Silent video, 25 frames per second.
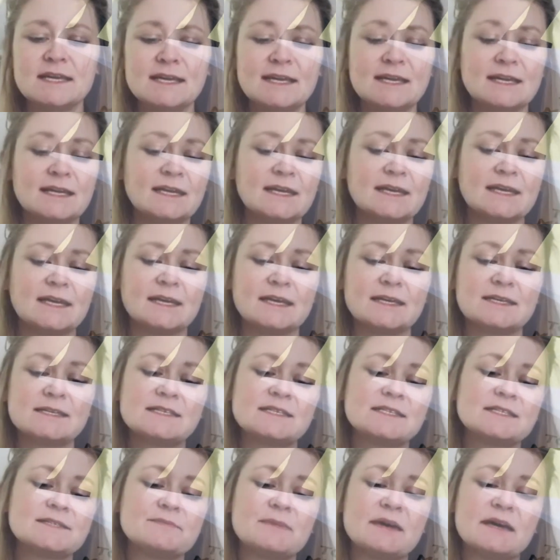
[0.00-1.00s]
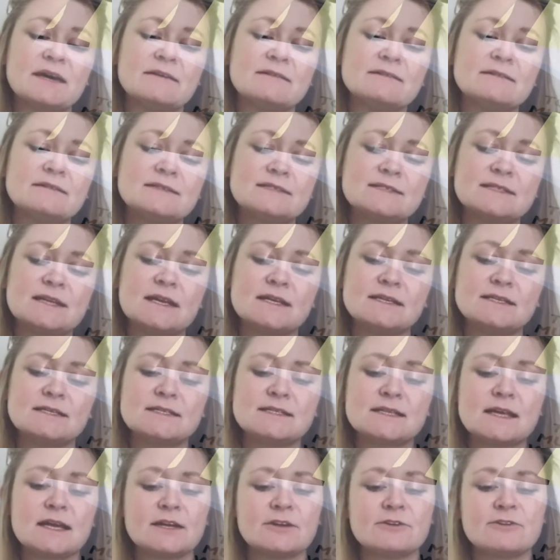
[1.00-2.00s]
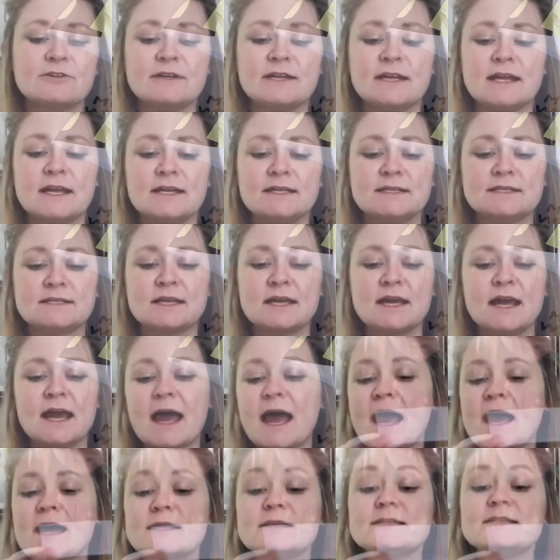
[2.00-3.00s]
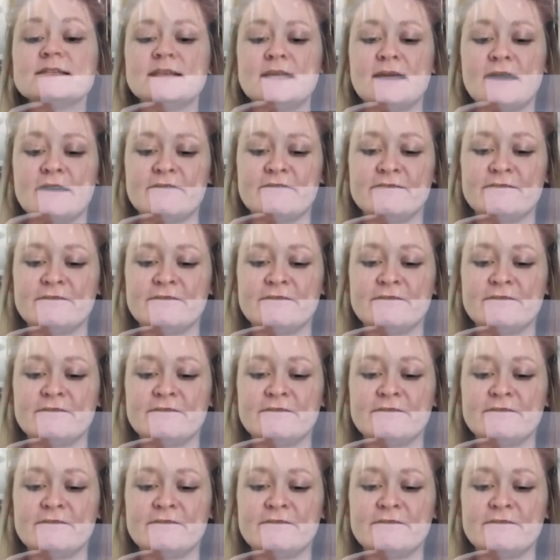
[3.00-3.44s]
hear, smell, taste and create and love